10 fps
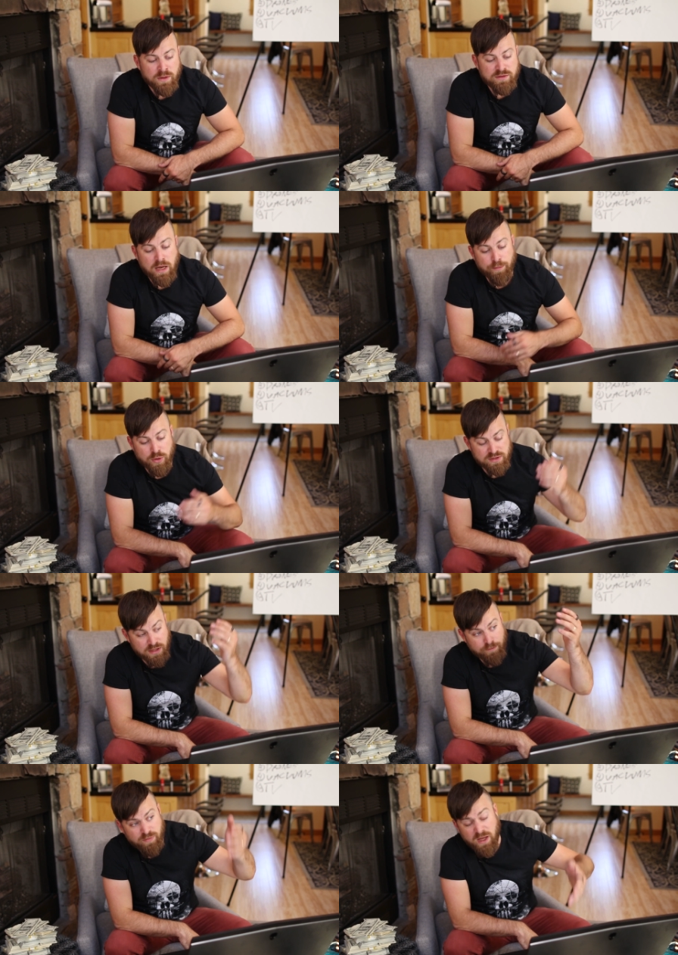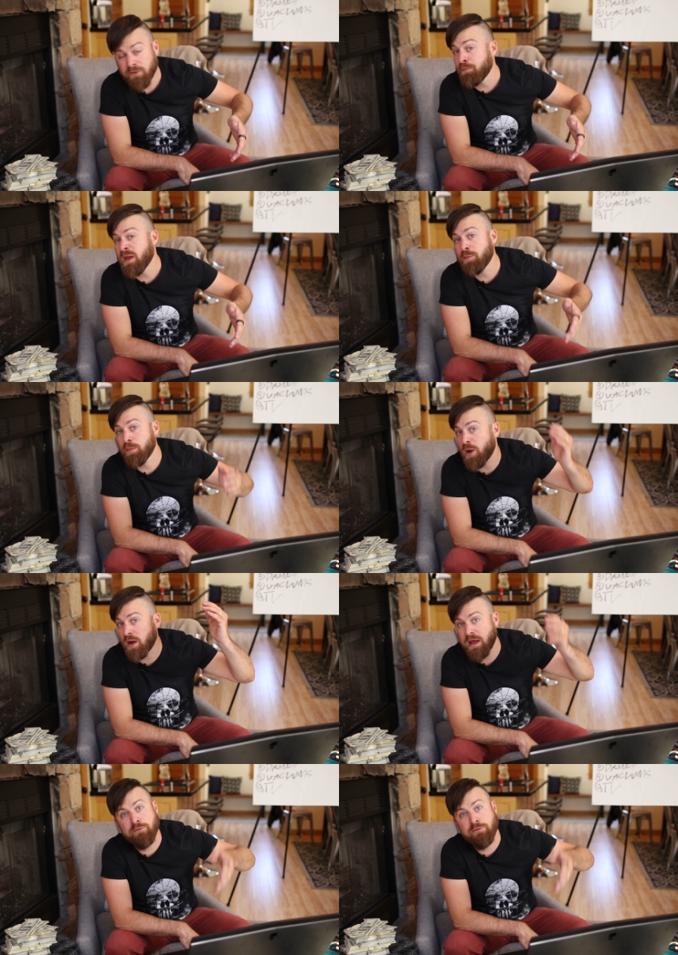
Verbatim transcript: So that person, if people bought